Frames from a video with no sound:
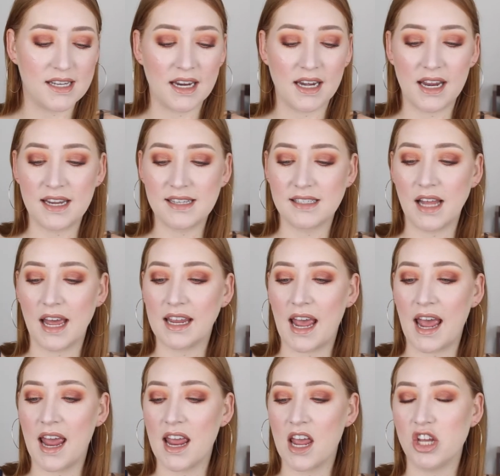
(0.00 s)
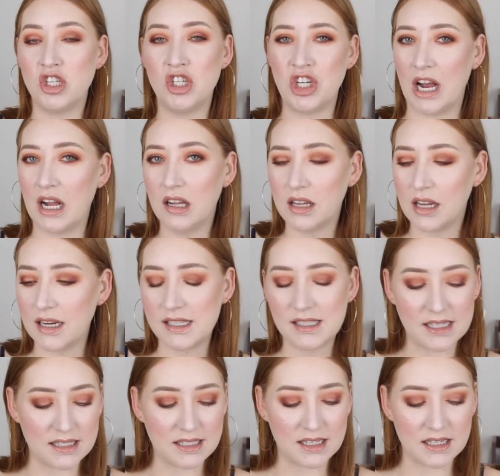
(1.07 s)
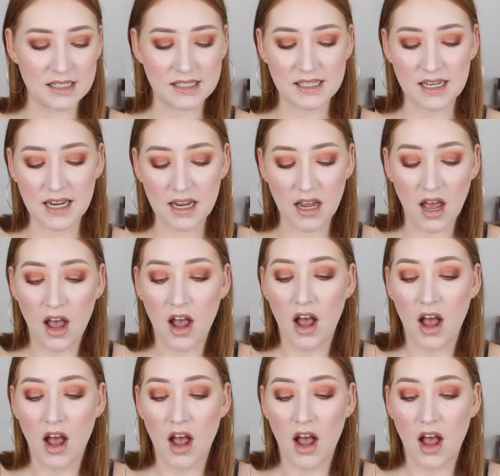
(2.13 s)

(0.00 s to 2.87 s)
It is like a gel consistency,